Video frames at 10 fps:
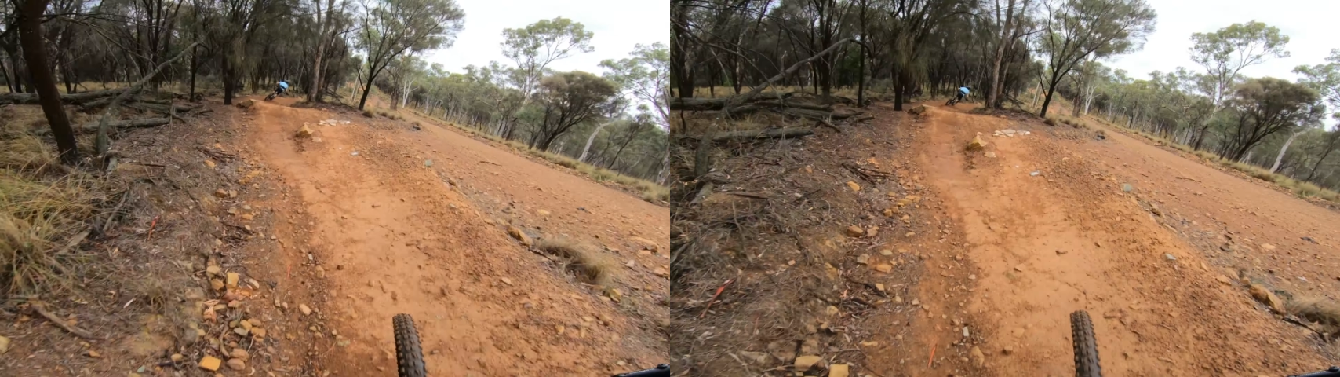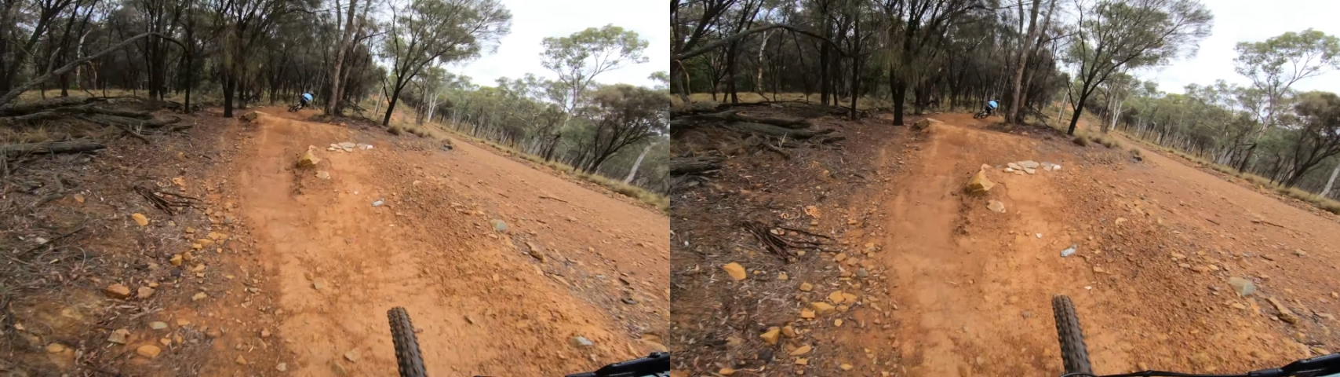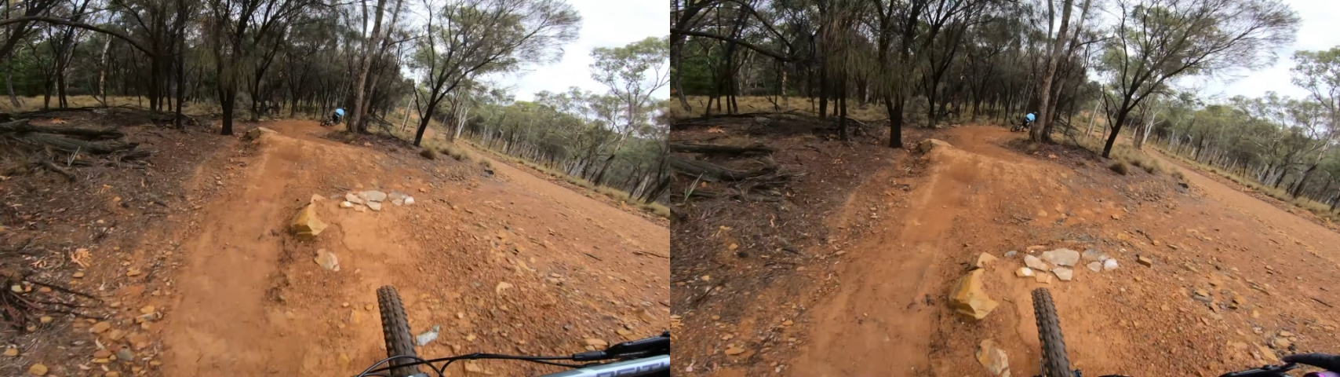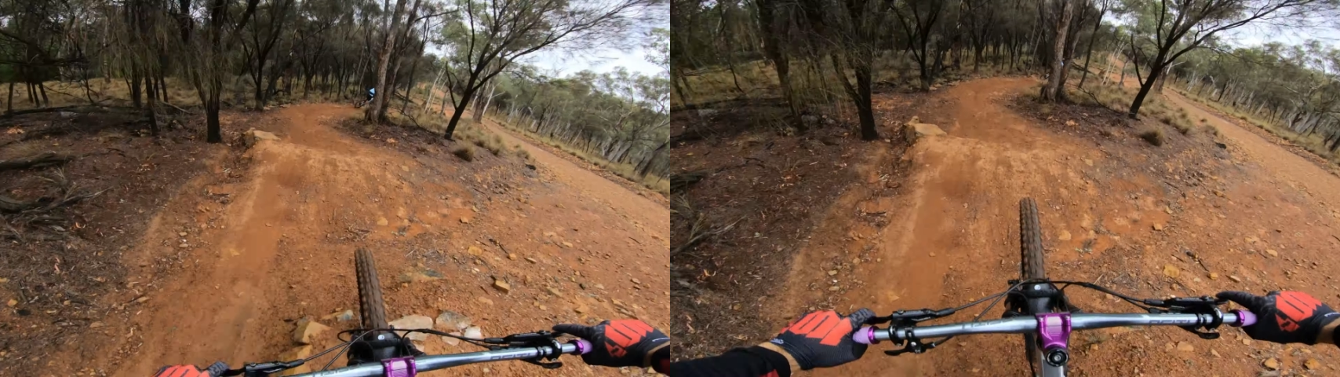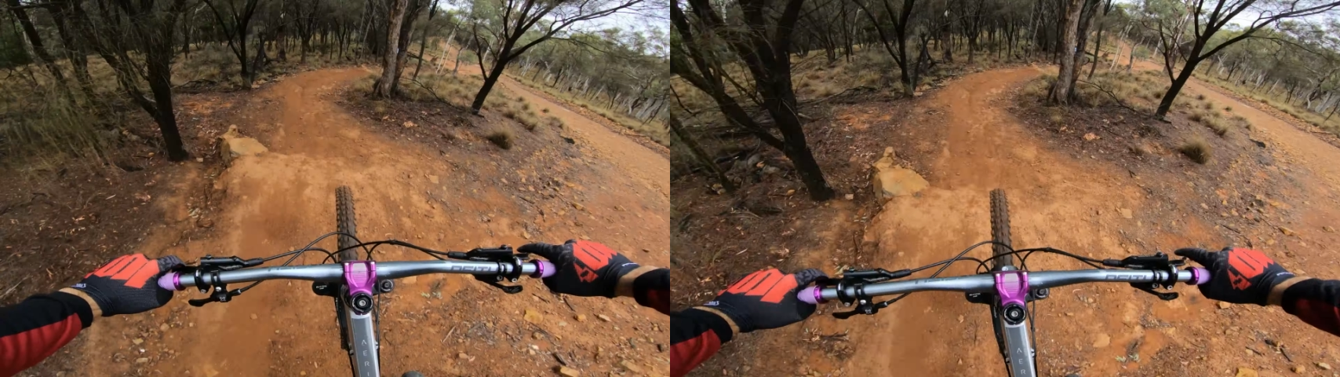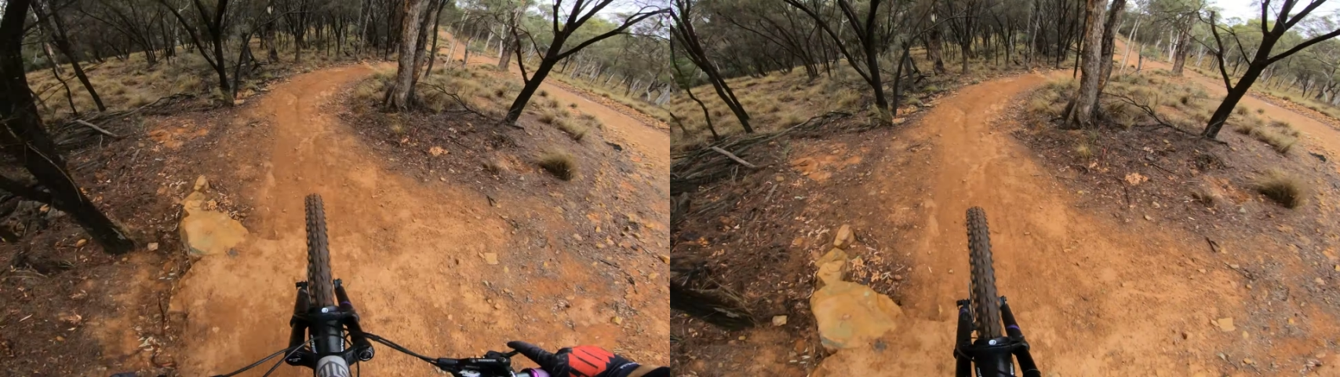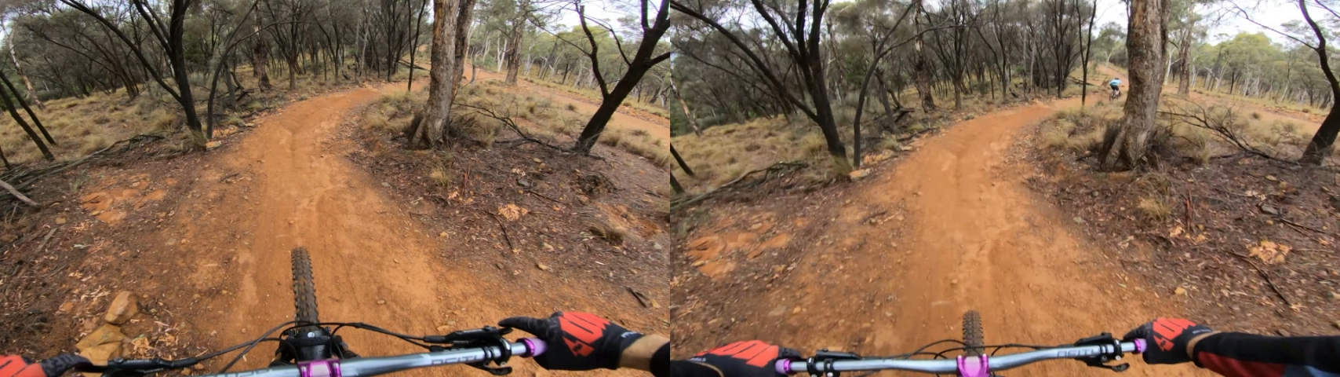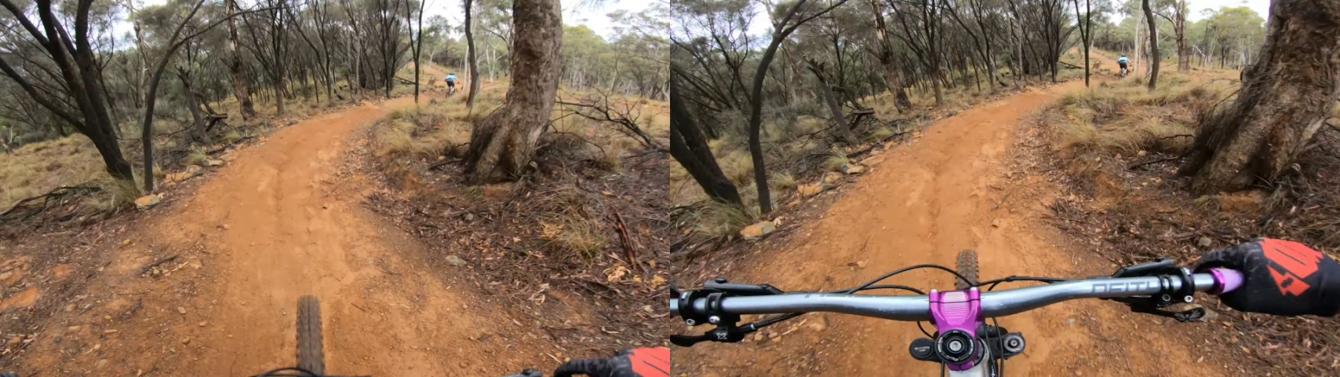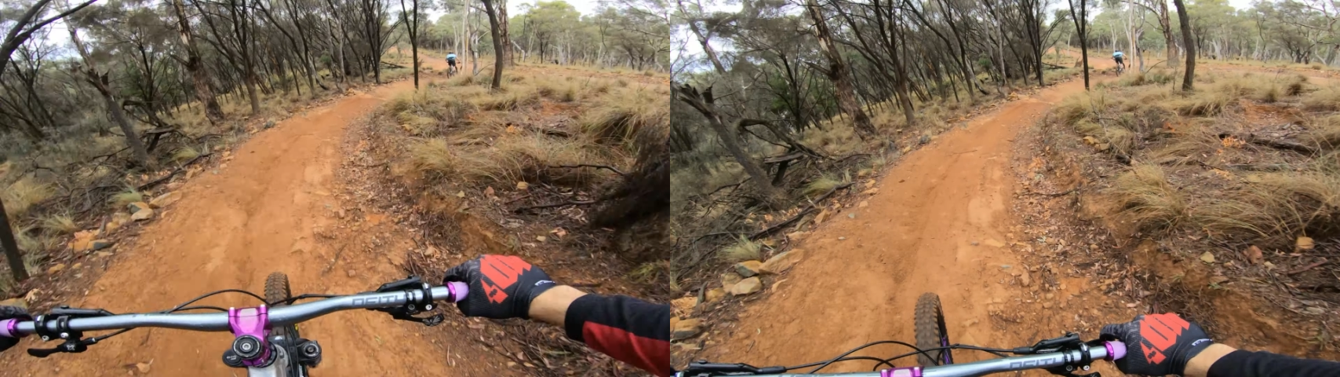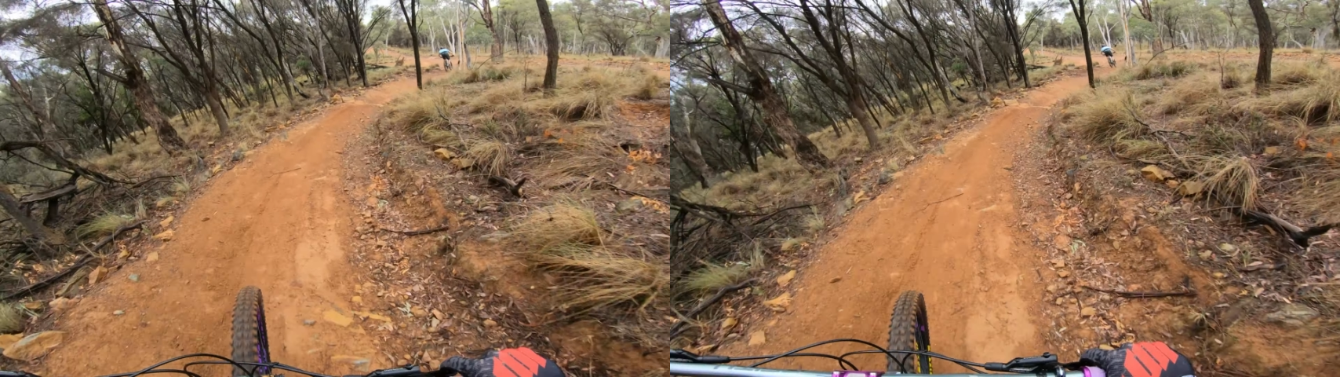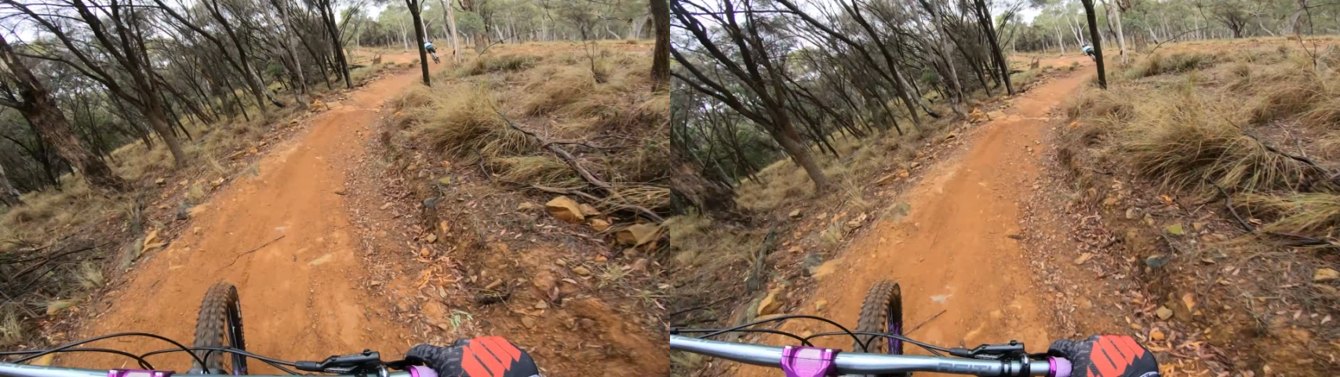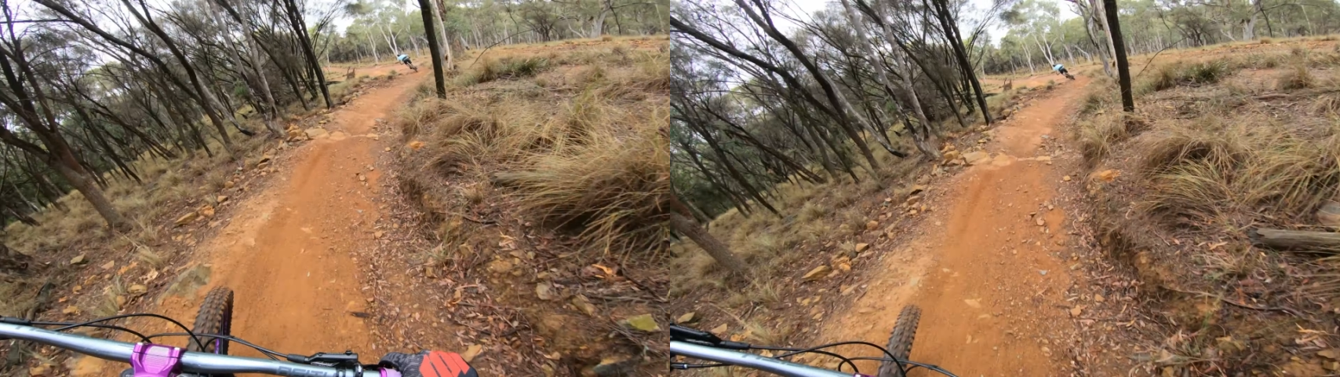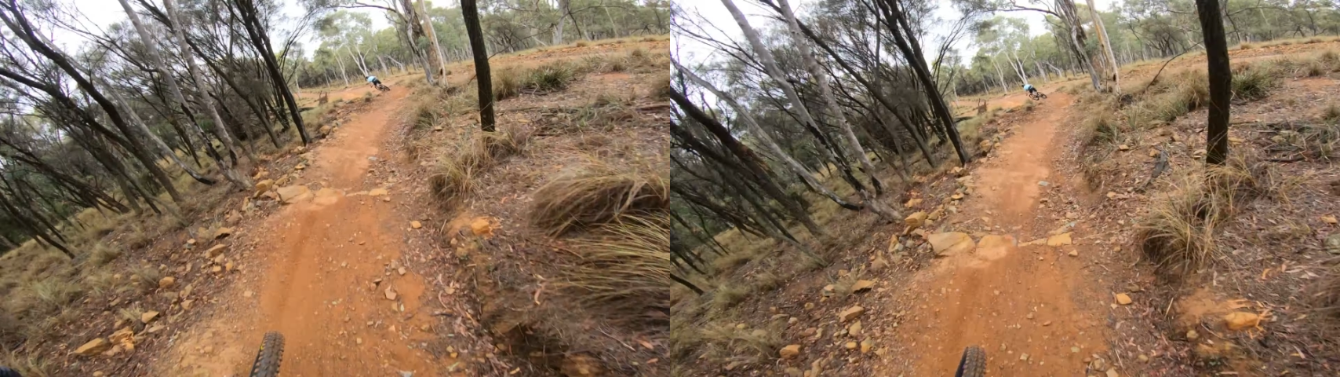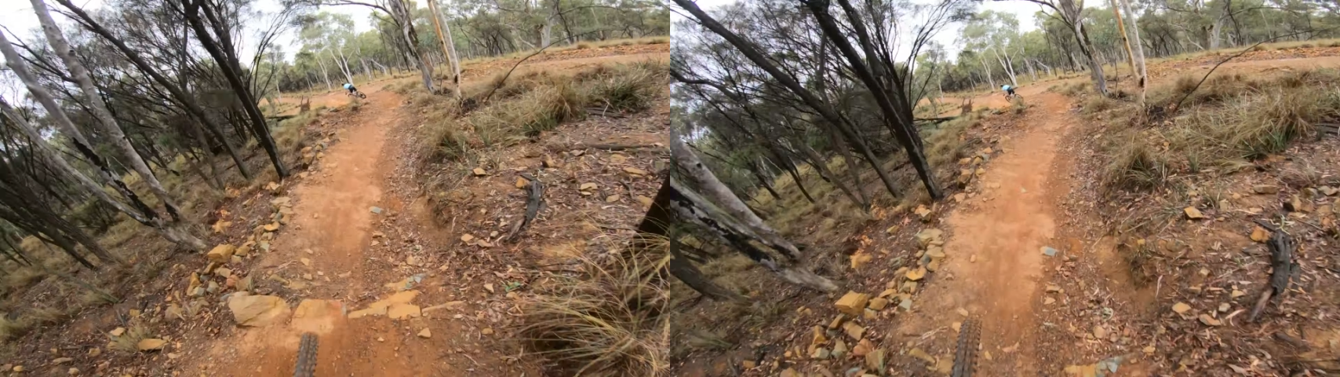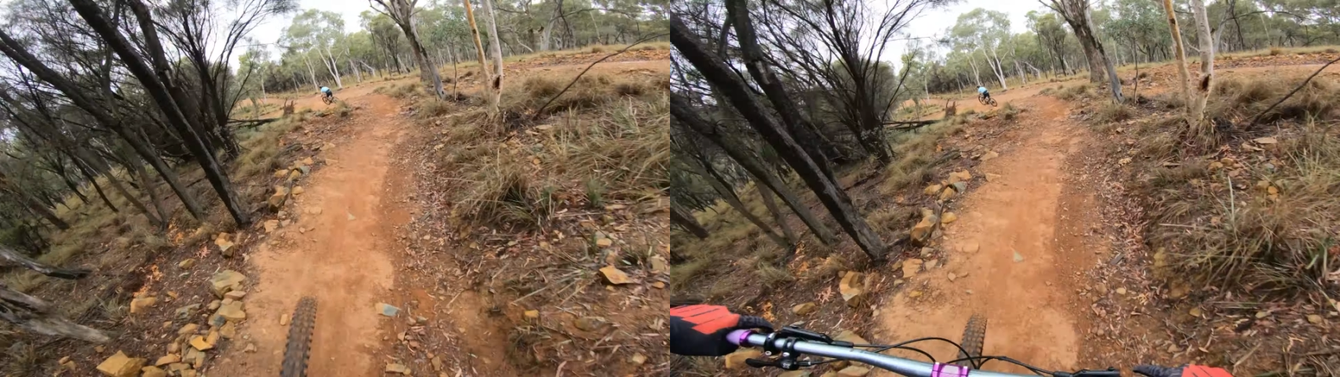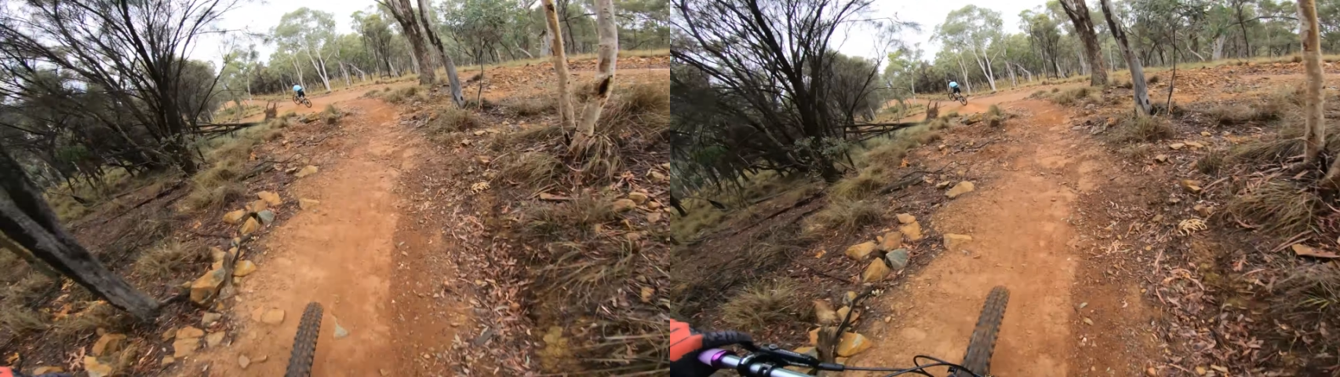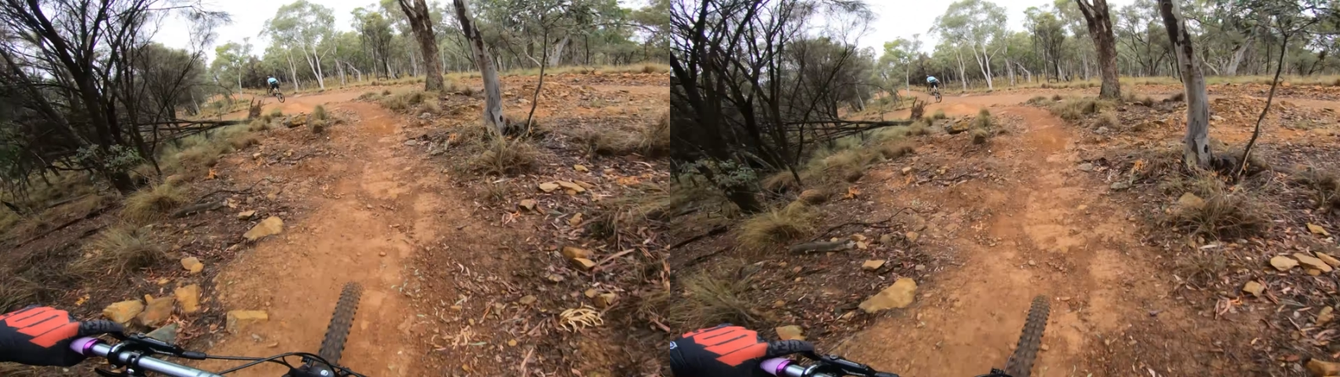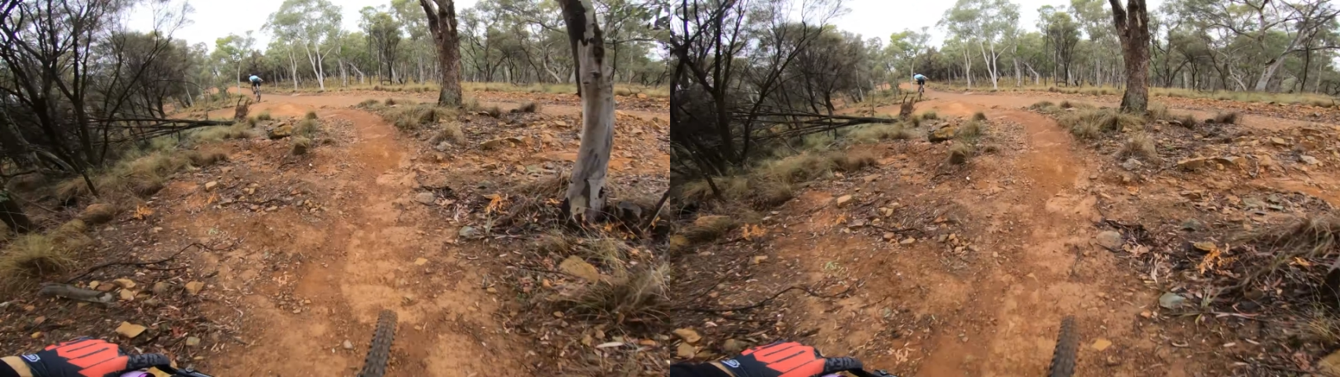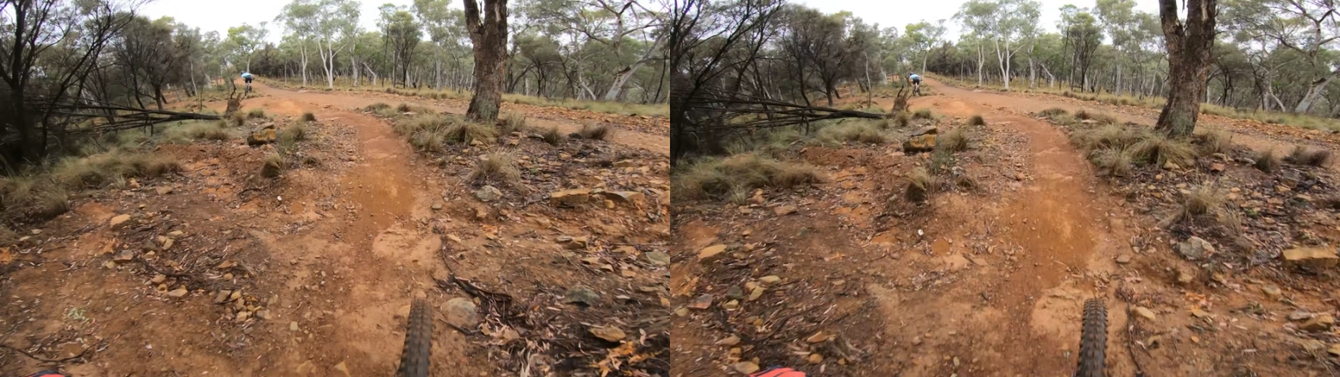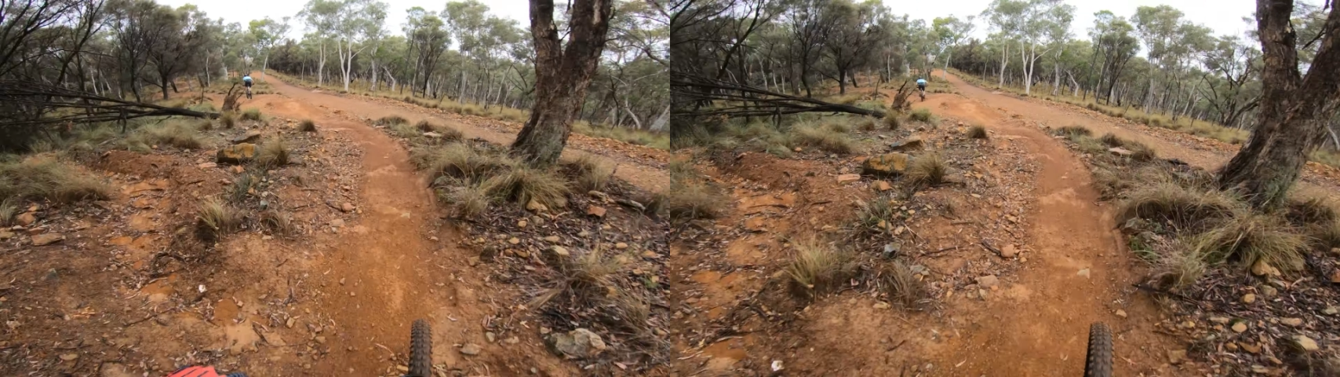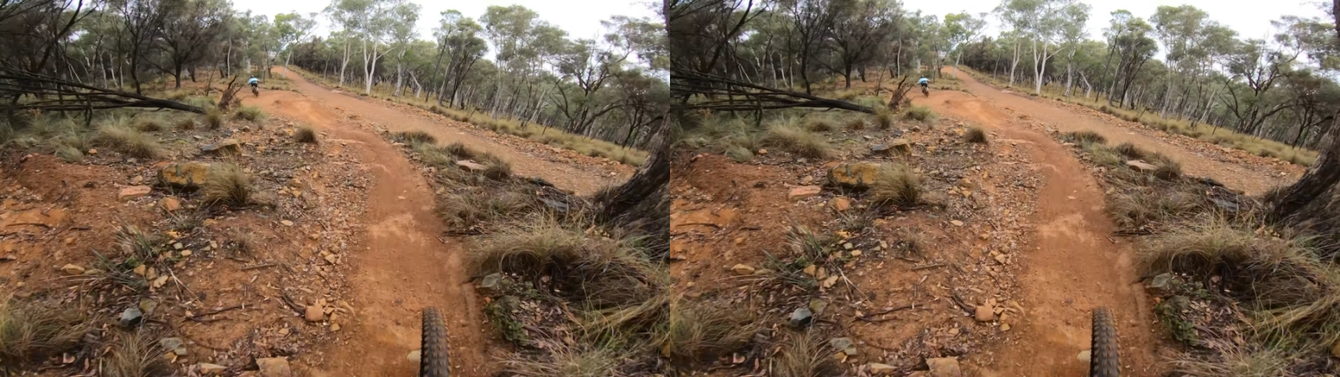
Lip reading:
Nobody's mouth can be seen.